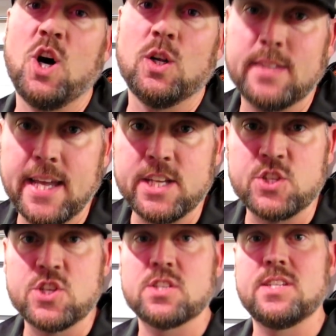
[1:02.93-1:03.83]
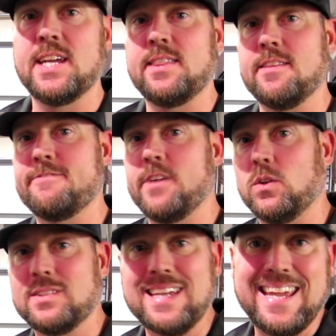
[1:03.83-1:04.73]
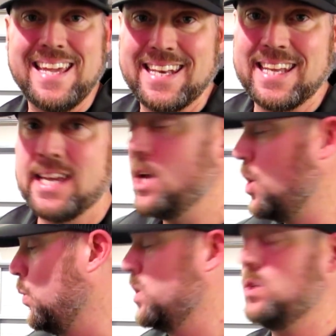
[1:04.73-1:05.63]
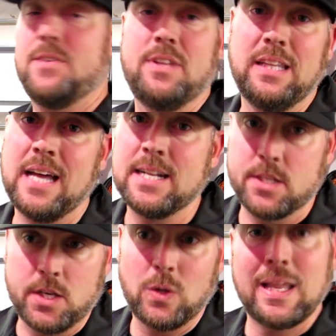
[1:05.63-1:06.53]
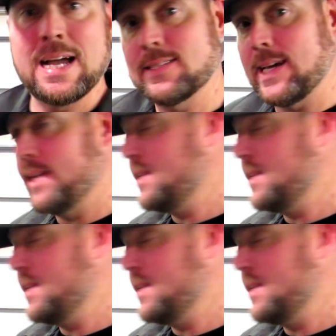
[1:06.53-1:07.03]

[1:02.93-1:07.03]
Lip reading: all day just to get the felt in. We still have a lot to go. Last night